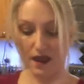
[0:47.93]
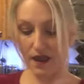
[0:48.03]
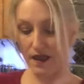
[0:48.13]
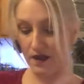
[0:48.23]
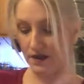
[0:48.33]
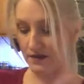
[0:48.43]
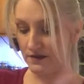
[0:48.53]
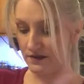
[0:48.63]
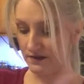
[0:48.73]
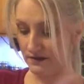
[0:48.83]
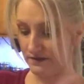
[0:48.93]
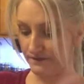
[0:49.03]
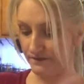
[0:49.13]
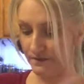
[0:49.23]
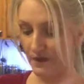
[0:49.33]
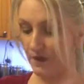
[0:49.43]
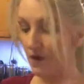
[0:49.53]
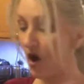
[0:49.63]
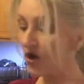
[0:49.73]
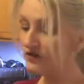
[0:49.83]
And I'm
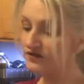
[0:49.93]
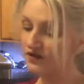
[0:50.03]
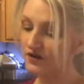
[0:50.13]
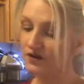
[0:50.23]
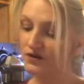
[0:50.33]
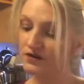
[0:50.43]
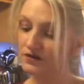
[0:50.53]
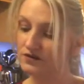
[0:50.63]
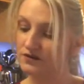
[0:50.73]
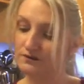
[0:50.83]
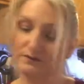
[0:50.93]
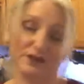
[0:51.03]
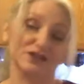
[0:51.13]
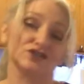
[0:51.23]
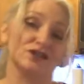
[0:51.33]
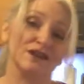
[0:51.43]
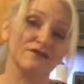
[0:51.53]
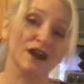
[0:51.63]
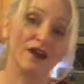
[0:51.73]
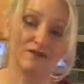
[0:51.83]
also, because you can
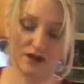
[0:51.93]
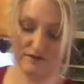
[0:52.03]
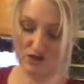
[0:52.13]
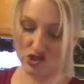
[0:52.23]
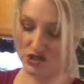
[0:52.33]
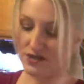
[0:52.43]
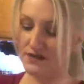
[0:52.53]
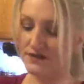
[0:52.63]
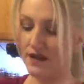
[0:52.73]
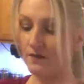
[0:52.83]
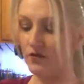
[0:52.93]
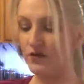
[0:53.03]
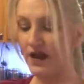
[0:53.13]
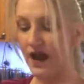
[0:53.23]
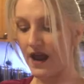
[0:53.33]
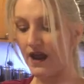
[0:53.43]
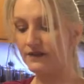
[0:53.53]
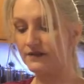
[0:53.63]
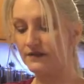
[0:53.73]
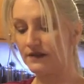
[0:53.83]
never have enough cheese, I'm going to
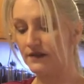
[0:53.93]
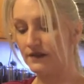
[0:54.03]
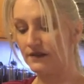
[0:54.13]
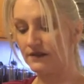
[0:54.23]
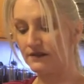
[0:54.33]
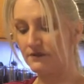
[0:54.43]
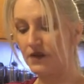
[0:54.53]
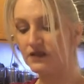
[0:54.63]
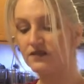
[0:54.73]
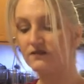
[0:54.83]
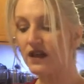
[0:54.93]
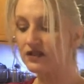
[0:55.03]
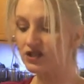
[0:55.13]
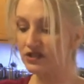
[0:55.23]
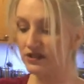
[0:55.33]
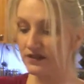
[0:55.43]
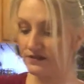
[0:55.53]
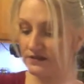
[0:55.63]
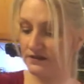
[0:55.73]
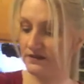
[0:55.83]
add some mozzarella
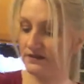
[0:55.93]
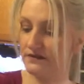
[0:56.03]
cheese,